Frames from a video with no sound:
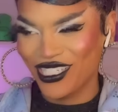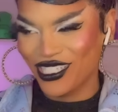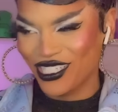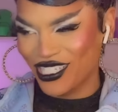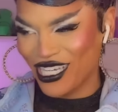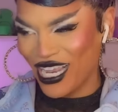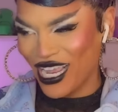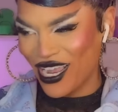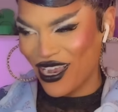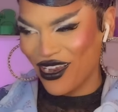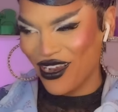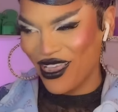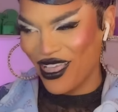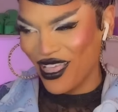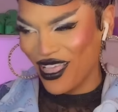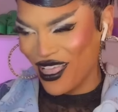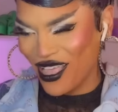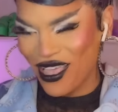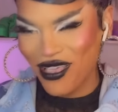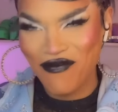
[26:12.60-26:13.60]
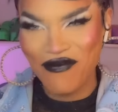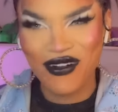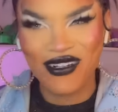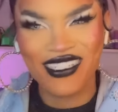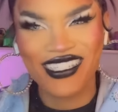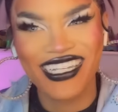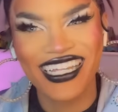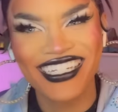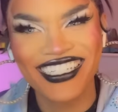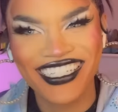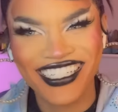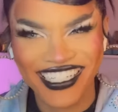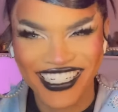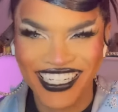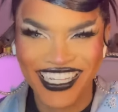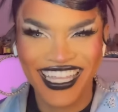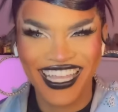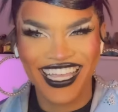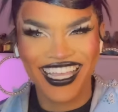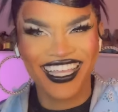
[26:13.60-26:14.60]
share uh, impersonation
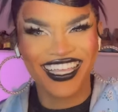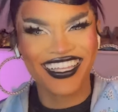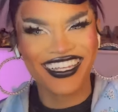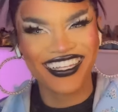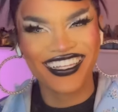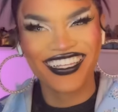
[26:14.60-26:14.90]
again.